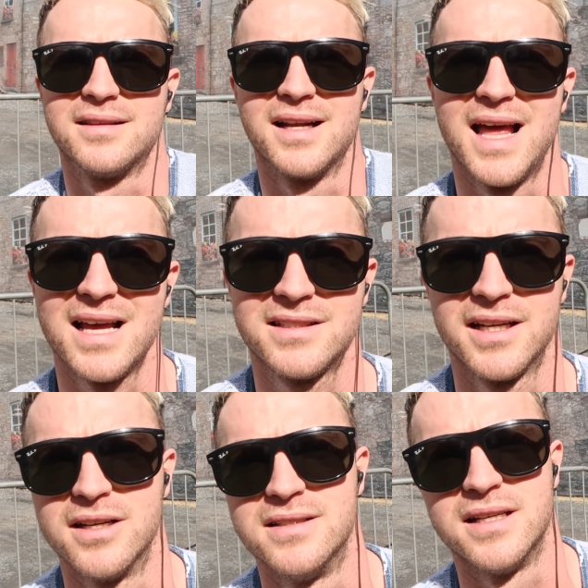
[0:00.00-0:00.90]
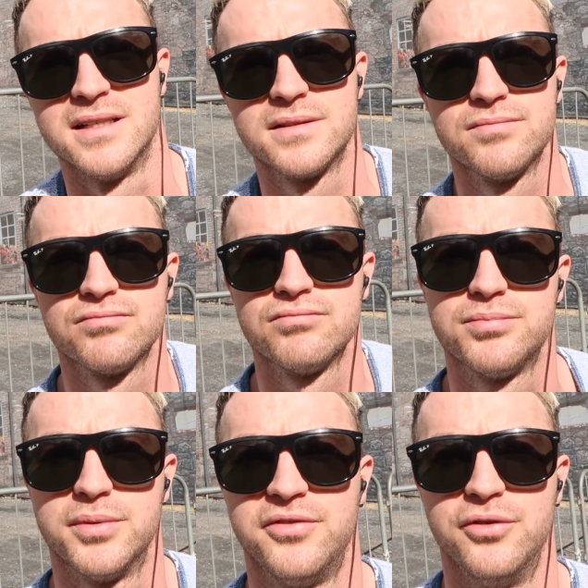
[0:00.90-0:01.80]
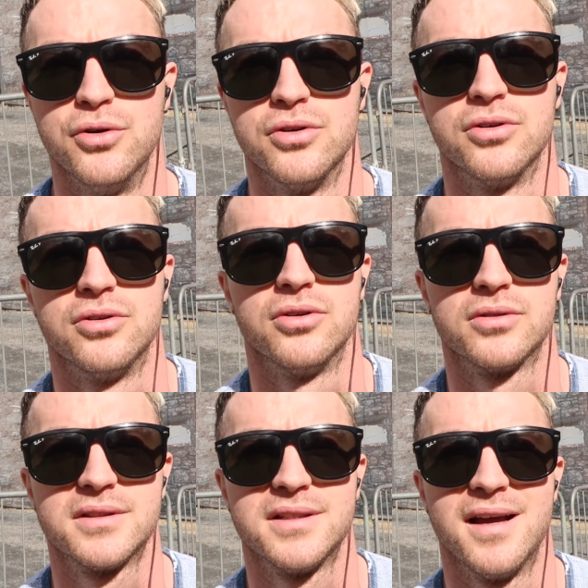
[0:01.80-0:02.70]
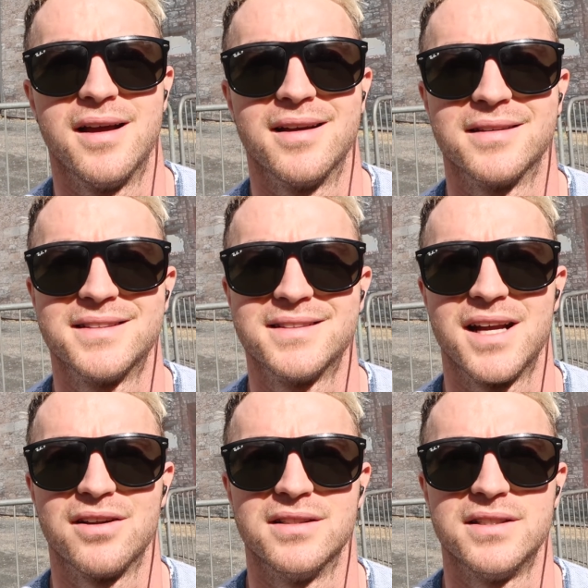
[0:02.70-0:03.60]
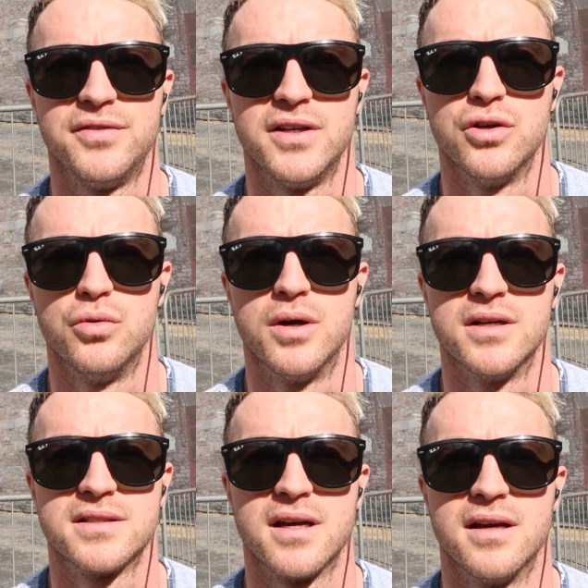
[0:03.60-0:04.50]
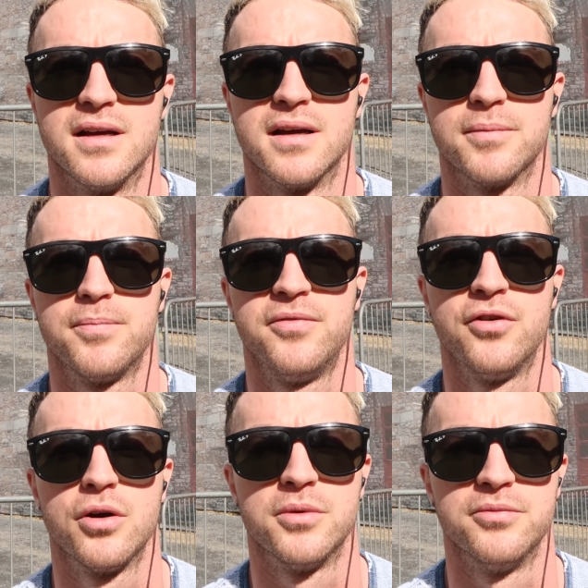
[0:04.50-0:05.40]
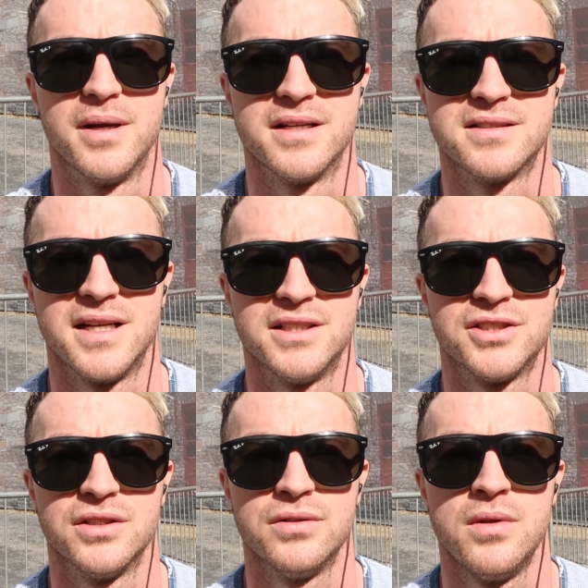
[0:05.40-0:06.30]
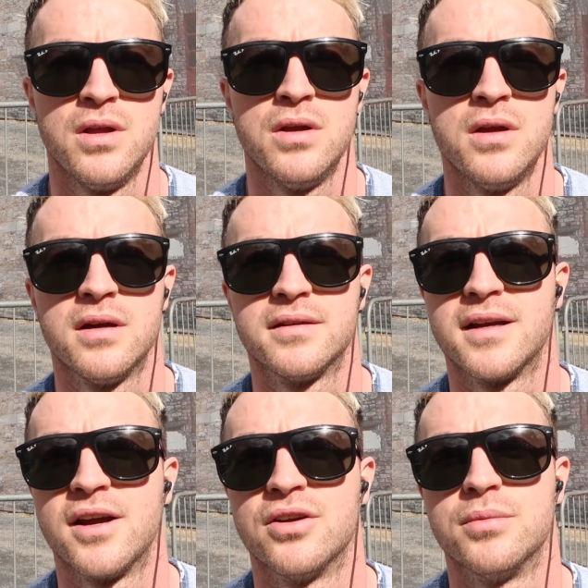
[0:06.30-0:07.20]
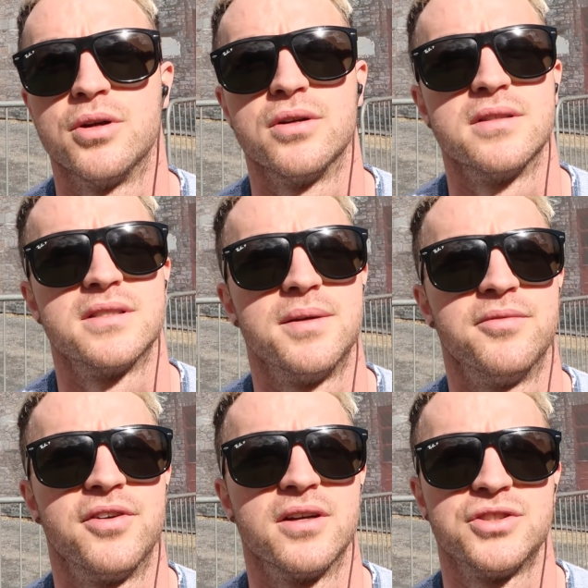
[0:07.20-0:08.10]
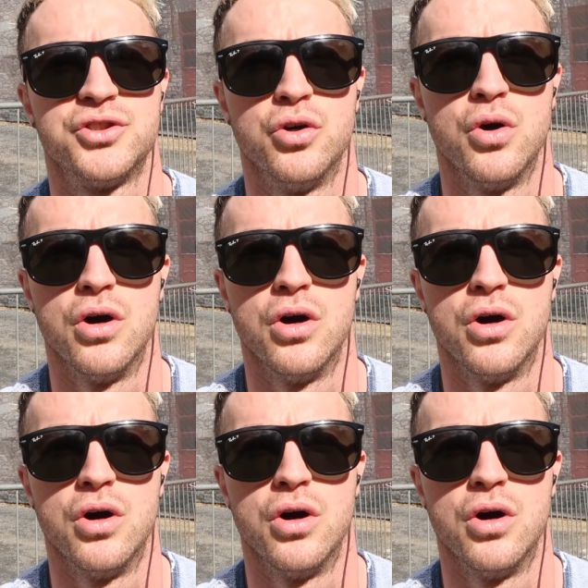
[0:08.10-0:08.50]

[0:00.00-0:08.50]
The last thing I did before starting this video was a form of meditation that I heard about on the Tim Ferriss show.